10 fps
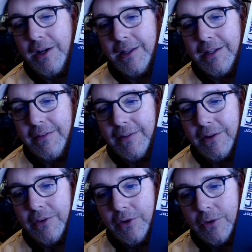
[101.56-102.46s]
to get into their
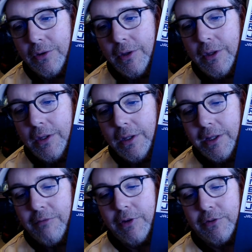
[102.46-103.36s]
little
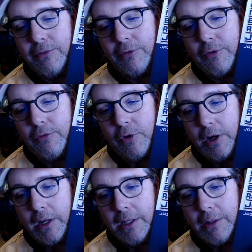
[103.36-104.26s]
festival for
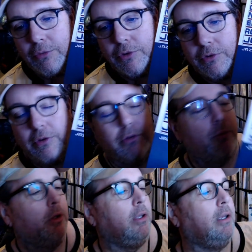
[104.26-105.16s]
free. And it was just this
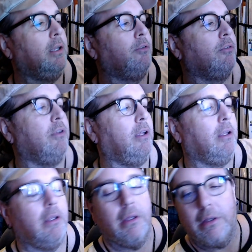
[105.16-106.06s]
really
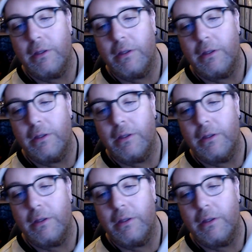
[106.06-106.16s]
interesting